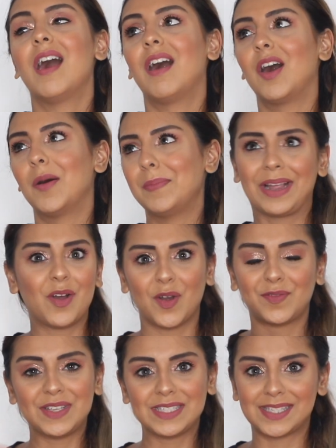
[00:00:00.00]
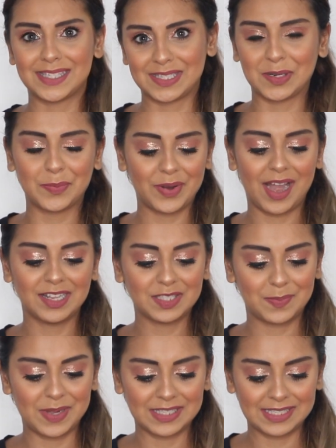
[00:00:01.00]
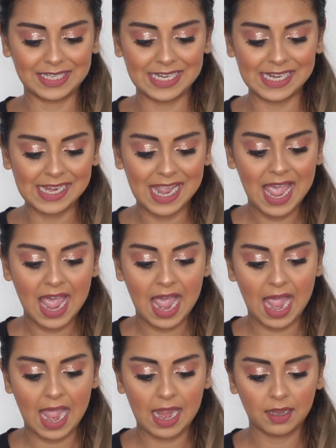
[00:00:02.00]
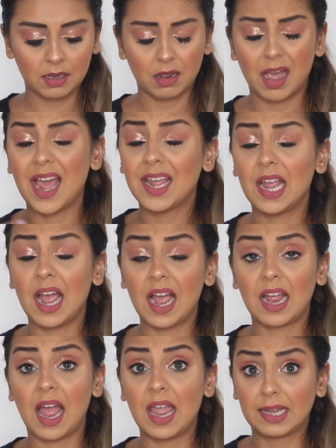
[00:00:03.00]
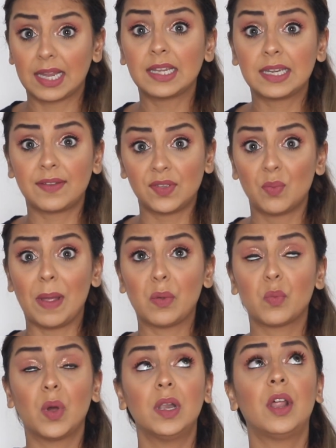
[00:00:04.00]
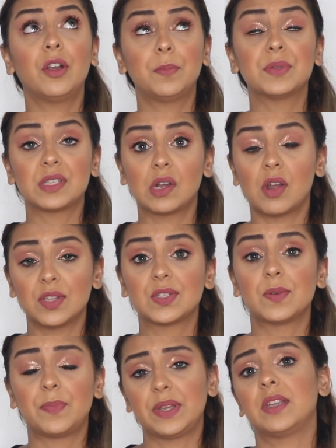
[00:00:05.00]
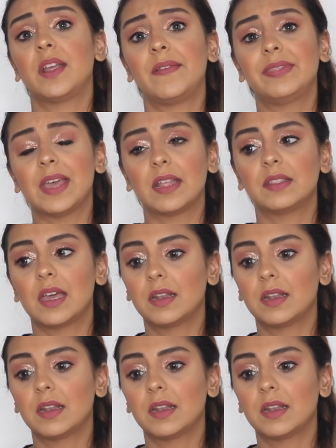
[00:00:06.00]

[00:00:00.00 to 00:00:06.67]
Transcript: Like all of these sister brands basically. And I can give you my 100% honest opinion that